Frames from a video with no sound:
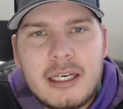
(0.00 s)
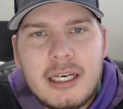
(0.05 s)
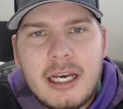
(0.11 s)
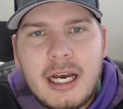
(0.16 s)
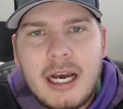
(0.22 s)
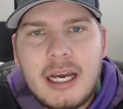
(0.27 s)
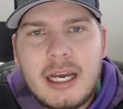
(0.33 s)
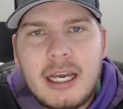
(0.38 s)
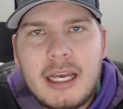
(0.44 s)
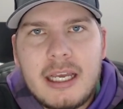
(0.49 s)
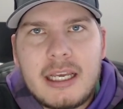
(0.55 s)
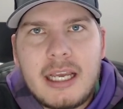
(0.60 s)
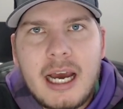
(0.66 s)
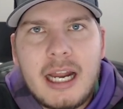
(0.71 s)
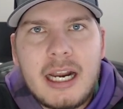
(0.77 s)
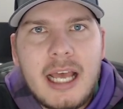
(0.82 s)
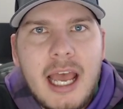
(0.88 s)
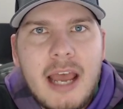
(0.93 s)
I
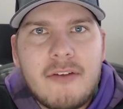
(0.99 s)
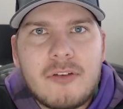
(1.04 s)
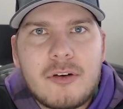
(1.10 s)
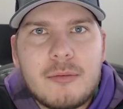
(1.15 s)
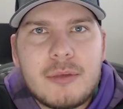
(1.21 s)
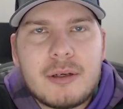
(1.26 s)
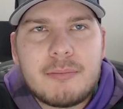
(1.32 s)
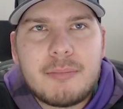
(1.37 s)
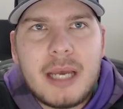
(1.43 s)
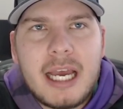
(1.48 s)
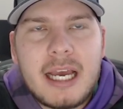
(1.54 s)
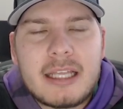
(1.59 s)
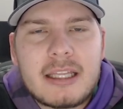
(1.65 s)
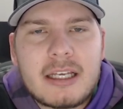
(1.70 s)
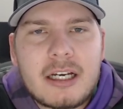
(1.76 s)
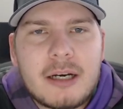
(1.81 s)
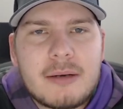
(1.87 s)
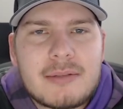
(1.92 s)
kind of every bag
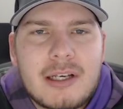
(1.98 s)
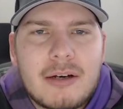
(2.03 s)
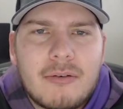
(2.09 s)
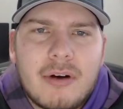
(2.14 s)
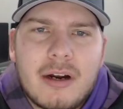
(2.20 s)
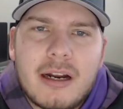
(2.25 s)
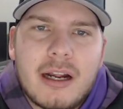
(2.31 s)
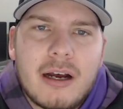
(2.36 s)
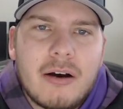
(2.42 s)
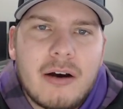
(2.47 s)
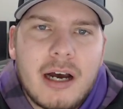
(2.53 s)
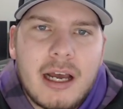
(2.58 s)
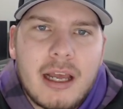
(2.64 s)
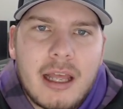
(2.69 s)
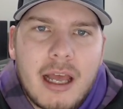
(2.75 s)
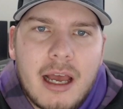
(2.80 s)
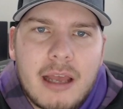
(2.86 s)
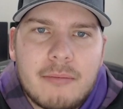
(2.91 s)
that comes out right now,
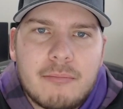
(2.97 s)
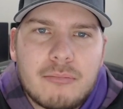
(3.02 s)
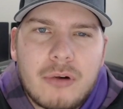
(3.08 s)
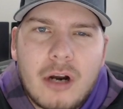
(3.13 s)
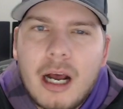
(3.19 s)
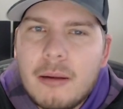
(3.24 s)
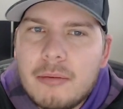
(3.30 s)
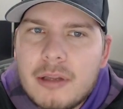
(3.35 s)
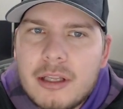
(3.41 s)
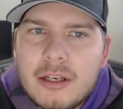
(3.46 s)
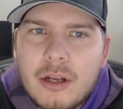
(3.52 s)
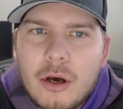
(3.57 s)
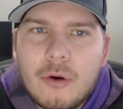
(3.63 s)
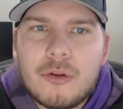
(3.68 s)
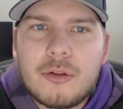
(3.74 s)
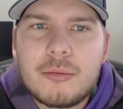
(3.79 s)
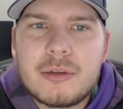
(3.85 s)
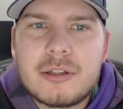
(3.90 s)
I, I probably know
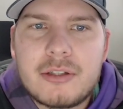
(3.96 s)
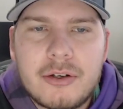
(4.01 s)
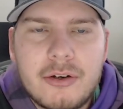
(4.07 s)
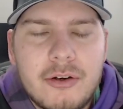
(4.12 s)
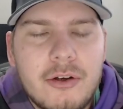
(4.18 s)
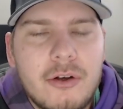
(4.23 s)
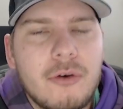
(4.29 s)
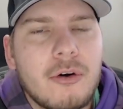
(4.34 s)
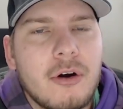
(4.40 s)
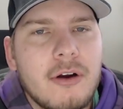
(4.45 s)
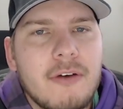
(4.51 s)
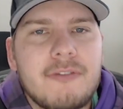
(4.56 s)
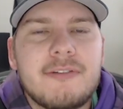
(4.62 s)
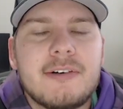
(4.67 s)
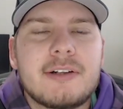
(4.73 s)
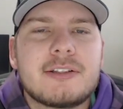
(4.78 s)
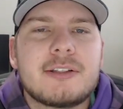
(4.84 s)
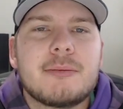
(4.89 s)
the material or I
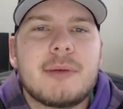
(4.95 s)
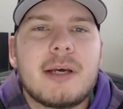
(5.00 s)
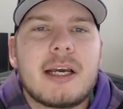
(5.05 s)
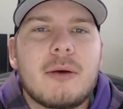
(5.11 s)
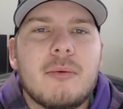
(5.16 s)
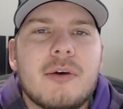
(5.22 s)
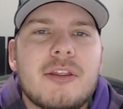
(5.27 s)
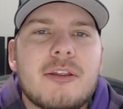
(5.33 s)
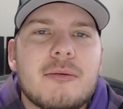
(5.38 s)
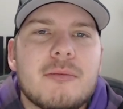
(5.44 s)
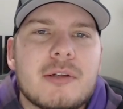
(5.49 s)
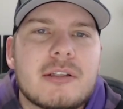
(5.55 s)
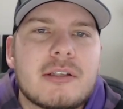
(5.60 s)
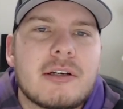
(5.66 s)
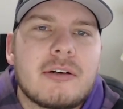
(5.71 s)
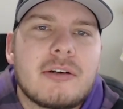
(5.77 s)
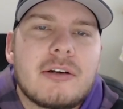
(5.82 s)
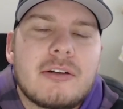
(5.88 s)
felt the bag with the
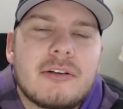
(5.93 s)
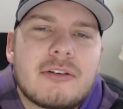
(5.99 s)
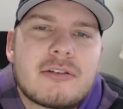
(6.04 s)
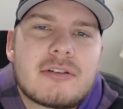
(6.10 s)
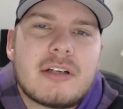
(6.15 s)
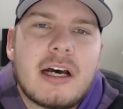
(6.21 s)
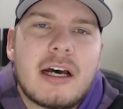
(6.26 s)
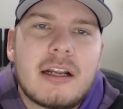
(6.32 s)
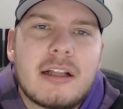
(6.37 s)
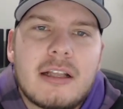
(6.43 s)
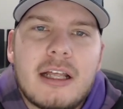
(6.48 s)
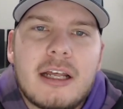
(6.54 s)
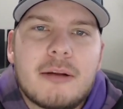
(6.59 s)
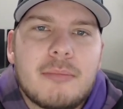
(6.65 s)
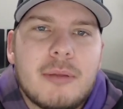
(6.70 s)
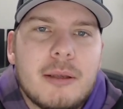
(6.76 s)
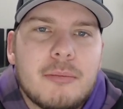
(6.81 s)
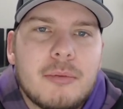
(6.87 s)
material. And there's not a lot of
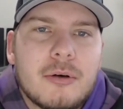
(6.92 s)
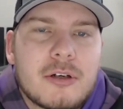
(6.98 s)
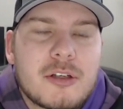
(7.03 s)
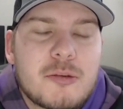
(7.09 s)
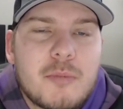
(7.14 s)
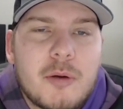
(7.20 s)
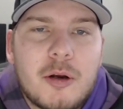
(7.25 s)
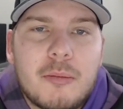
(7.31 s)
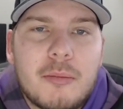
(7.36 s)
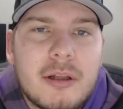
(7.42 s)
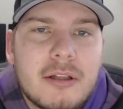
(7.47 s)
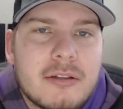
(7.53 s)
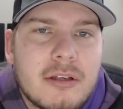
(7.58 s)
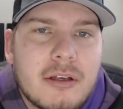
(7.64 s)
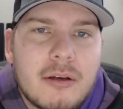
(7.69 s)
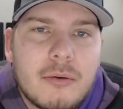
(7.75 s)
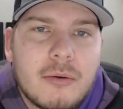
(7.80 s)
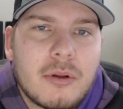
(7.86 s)
people
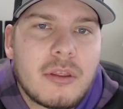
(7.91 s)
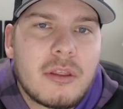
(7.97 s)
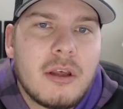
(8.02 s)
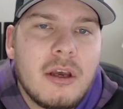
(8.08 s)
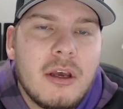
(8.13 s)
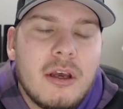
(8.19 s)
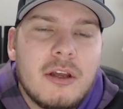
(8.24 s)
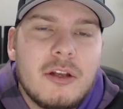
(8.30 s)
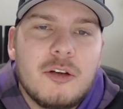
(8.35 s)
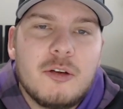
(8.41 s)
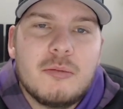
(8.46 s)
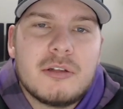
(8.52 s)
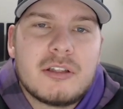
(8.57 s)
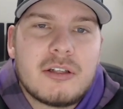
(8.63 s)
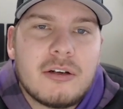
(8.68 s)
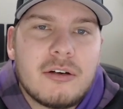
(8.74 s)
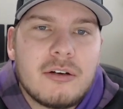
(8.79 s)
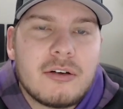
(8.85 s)
experimenting with new
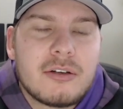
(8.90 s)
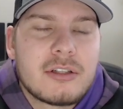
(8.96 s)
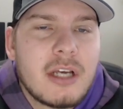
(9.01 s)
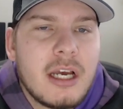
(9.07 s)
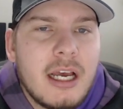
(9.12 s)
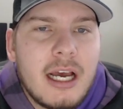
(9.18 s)
materials.